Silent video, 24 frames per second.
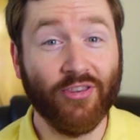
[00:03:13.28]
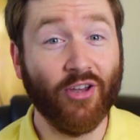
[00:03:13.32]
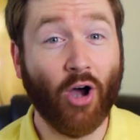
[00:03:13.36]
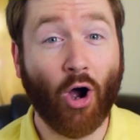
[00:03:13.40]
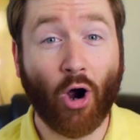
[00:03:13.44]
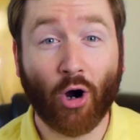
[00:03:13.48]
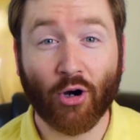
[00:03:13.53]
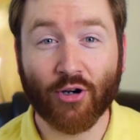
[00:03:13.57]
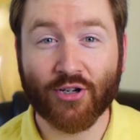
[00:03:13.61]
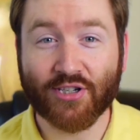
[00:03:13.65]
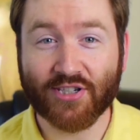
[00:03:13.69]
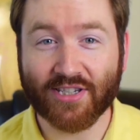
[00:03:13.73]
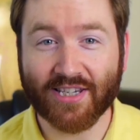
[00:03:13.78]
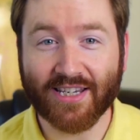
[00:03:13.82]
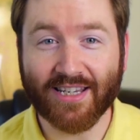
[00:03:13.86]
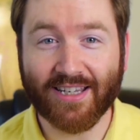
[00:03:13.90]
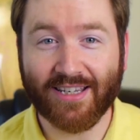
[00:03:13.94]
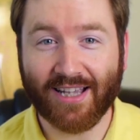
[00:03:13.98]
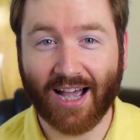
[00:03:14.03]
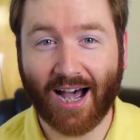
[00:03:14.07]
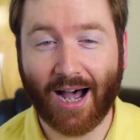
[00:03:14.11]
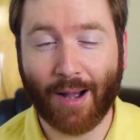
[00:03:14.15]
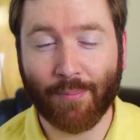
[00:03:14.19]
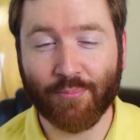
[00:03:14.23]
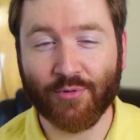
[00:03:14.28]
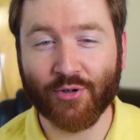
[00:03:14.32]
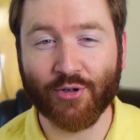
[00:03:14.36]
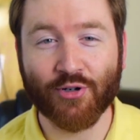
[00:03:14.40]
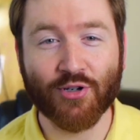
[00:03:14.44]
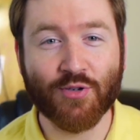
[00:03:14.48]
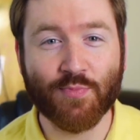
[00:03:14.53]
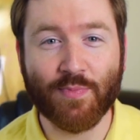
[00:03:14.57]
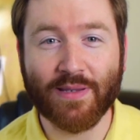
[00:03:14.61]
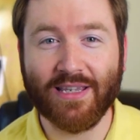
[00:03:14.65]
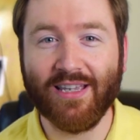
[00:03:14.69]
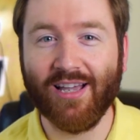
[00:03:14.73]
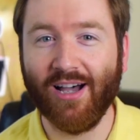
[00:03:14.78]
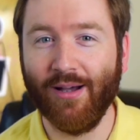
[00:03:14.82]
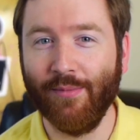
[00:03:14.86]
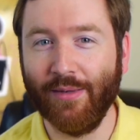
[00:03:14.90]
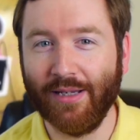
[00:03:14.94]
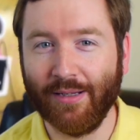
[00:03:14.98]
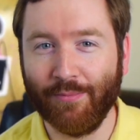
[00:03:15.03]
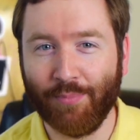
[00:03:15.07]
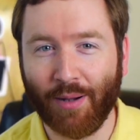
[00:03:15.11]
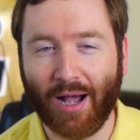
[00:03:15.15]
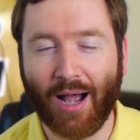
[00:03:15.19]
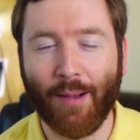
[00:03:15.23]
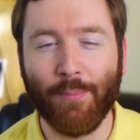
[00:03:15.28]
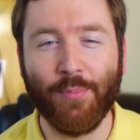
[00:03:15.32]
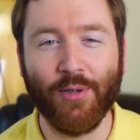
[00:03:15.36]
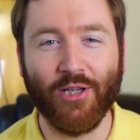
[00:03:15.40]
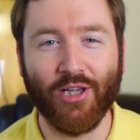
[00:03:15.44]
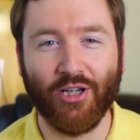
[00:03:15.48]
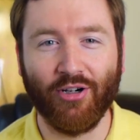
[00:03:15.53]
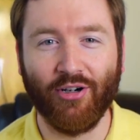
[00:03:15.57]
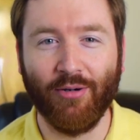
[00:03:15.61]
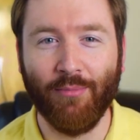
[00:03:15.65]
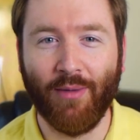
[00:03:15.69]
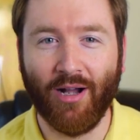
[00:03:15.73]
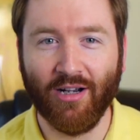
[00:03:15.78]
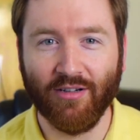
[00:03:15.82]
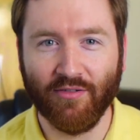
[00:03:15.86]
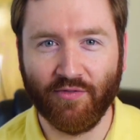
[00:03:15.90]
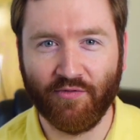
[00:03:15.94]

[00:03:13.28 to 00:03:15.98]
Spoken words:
RC copters becoming popular among